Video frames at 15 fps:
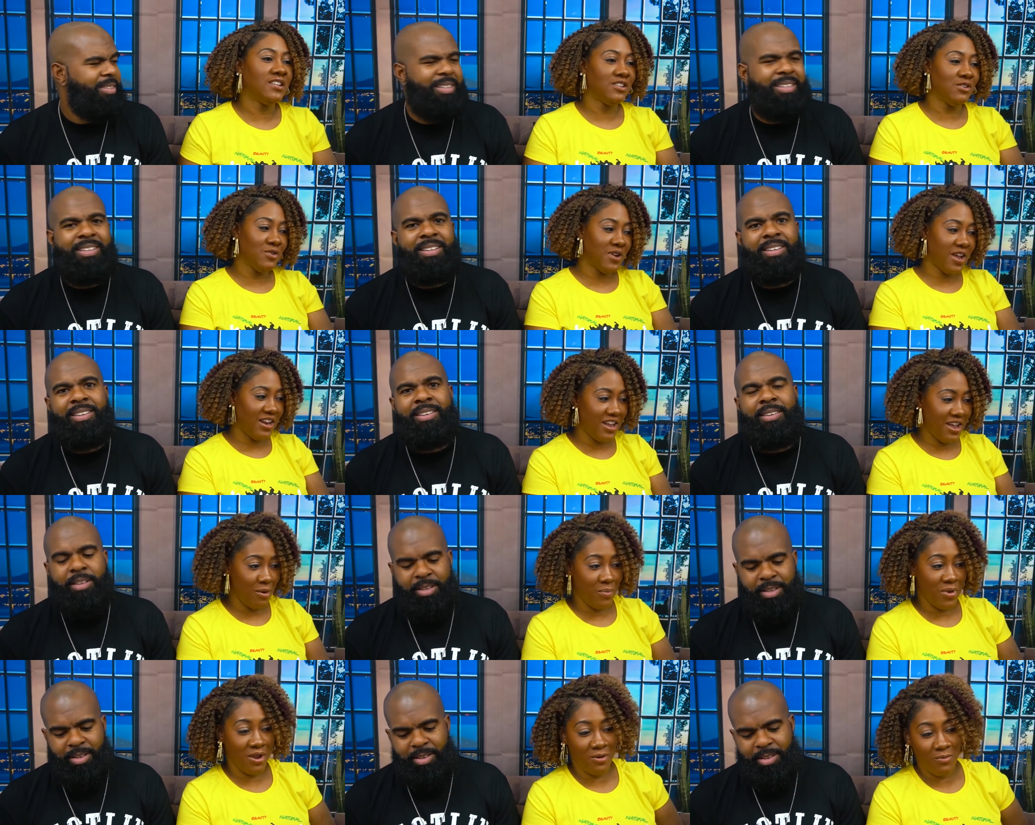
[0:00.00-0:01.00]
Speaker 1: I said, okay, Lady
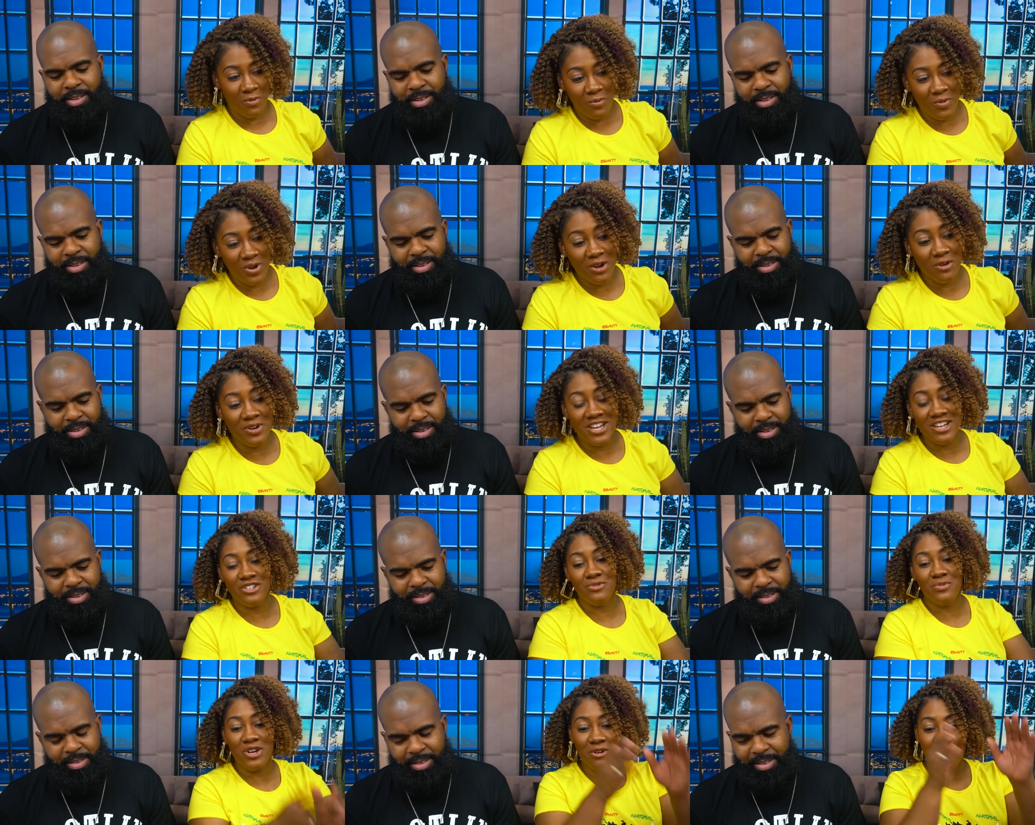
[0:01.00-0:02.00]
Mae. Well, we gonna need
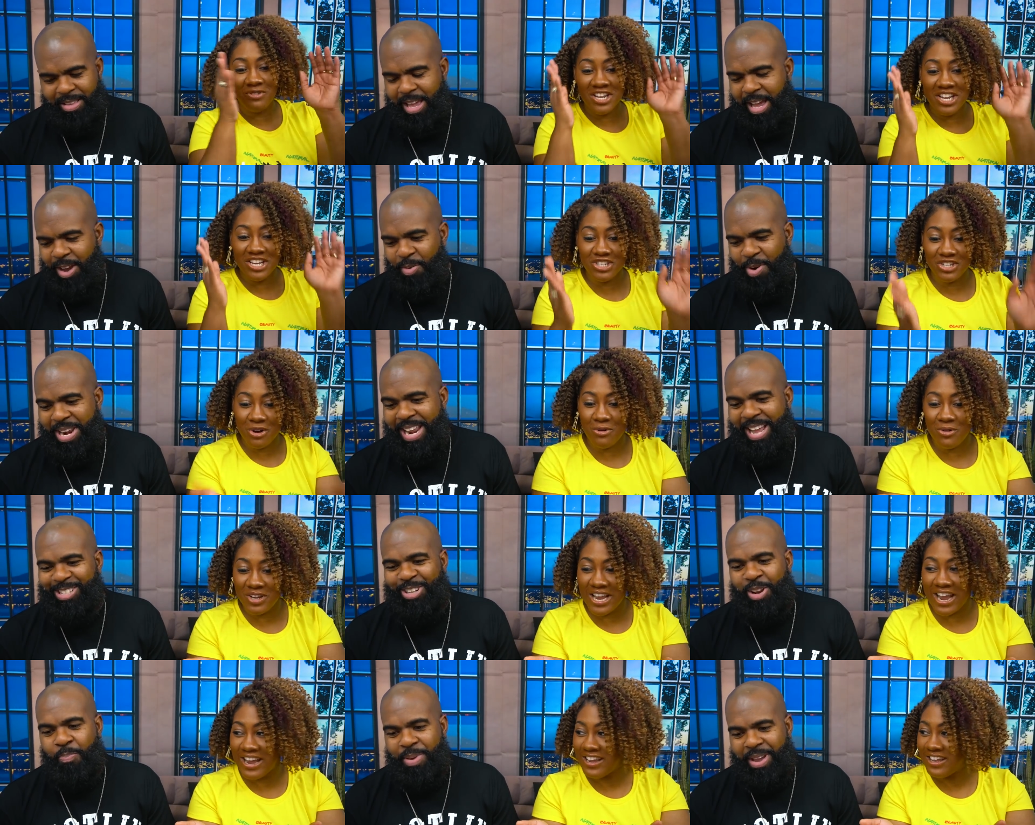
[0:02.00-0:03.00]
you. We gonna yeah. we need
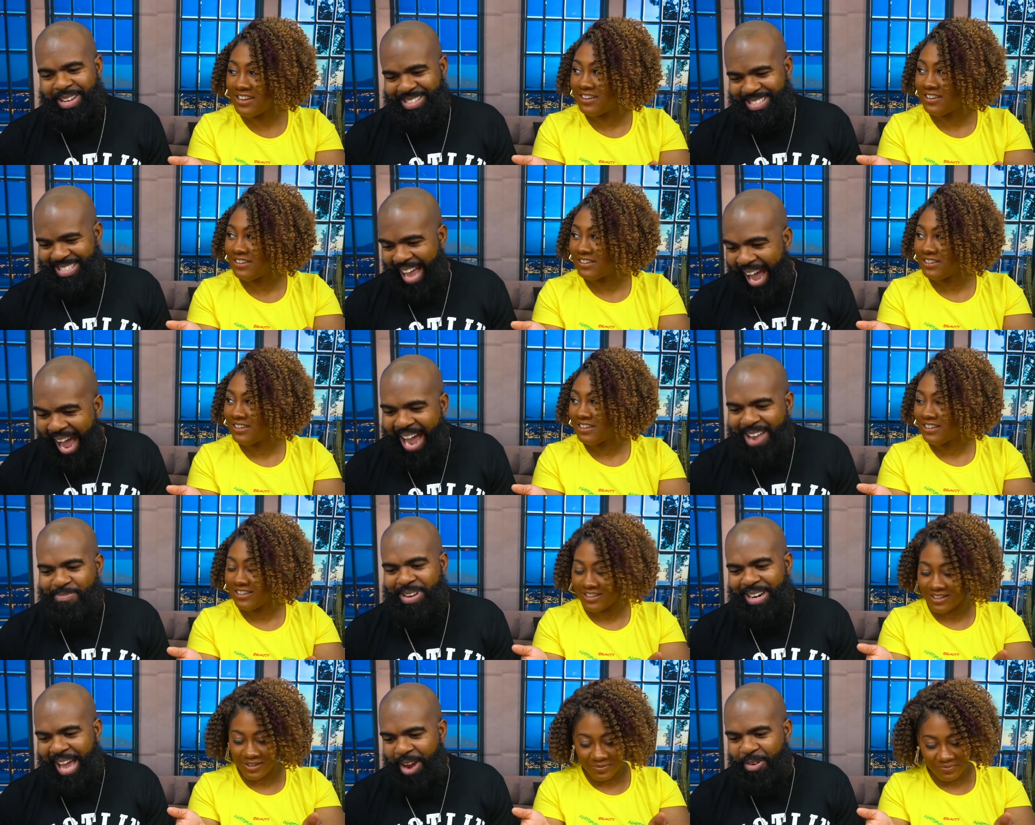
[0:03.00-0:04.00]
you to pick a
Speaker 2: side and
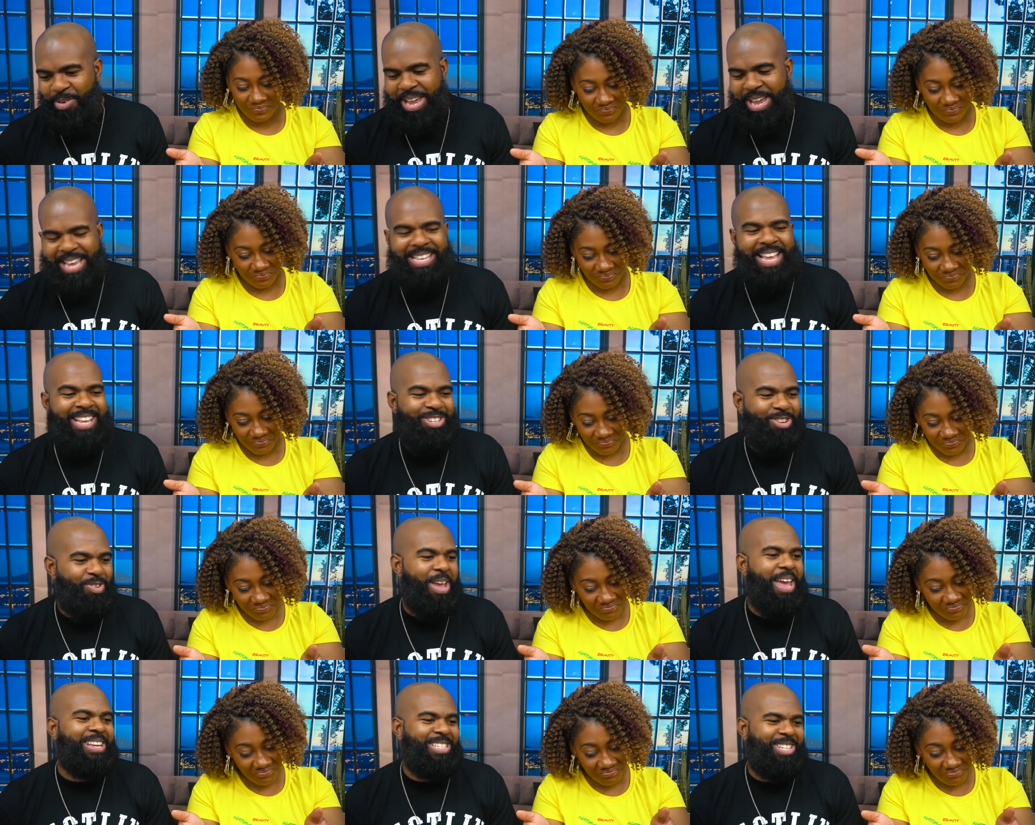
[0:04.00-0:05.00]
be like, is
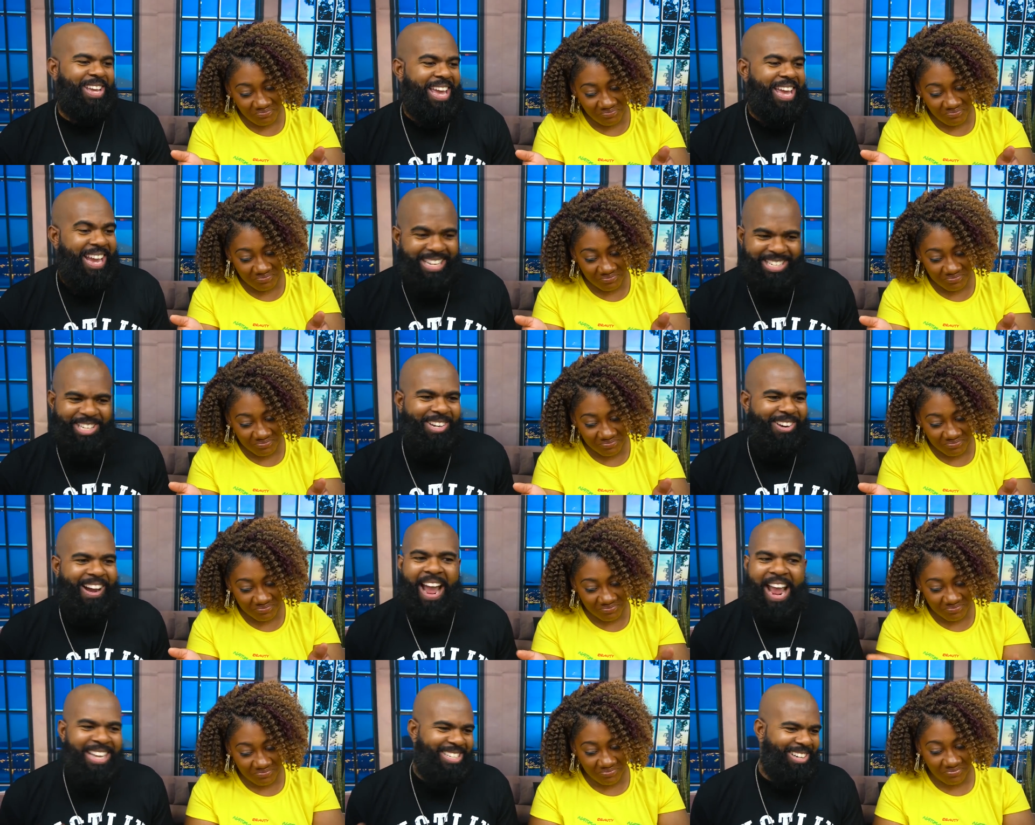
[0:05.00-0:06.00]
you is you is you
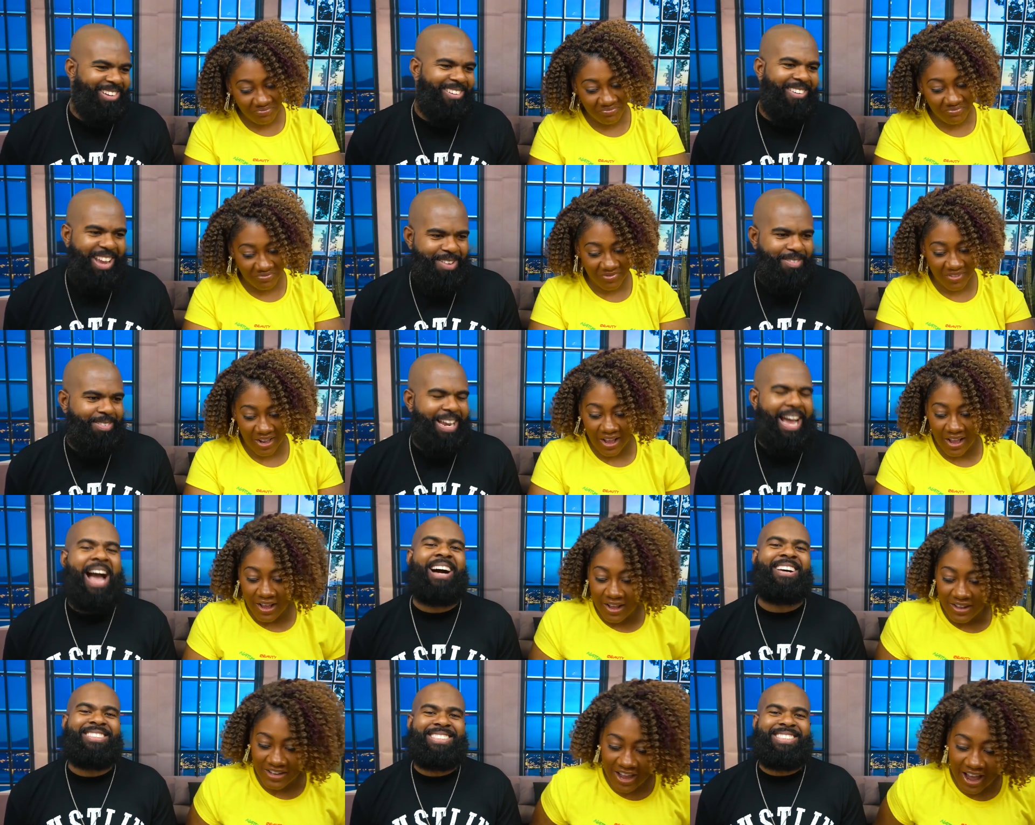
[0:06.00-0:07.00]
or ain't you gonna give up the
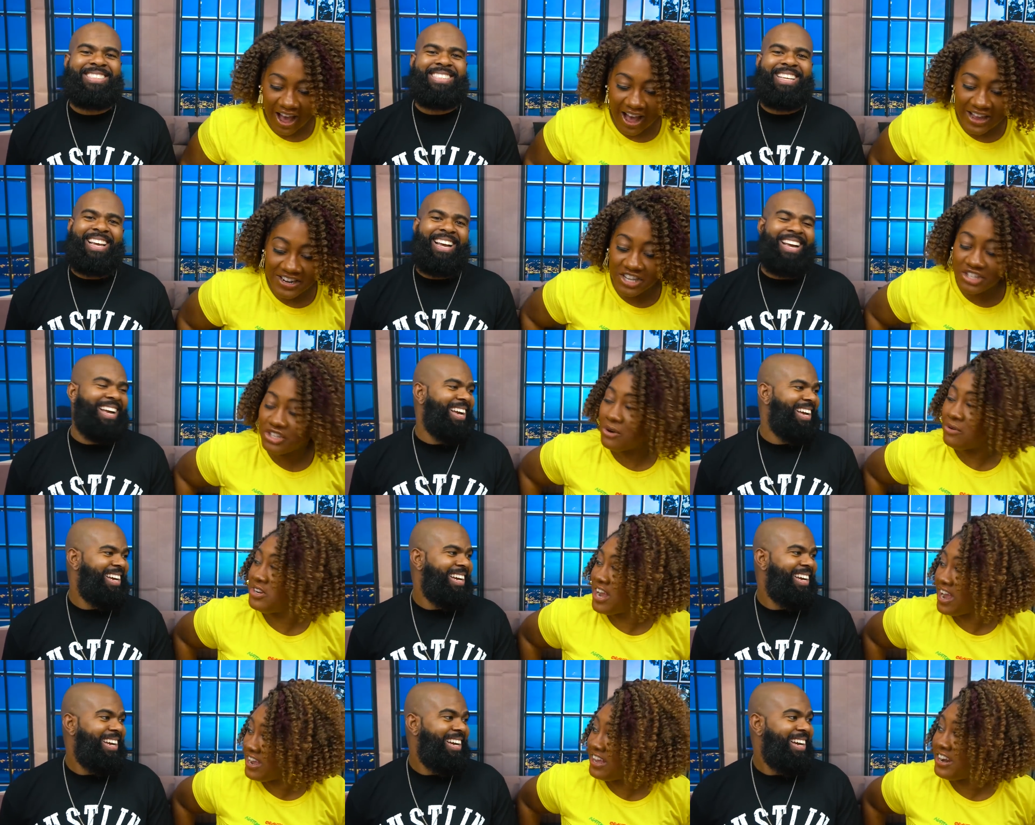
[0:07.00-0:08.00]
house?
Speaker 1: Yeah, I need your
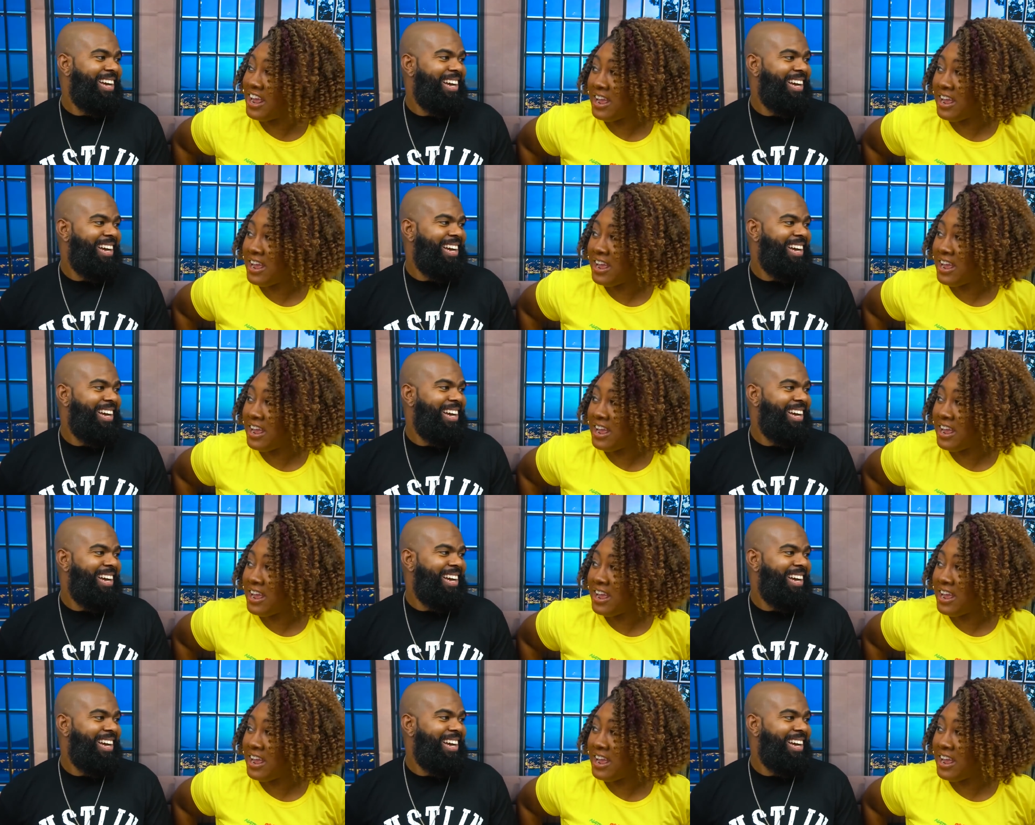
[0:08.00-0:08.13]
yay and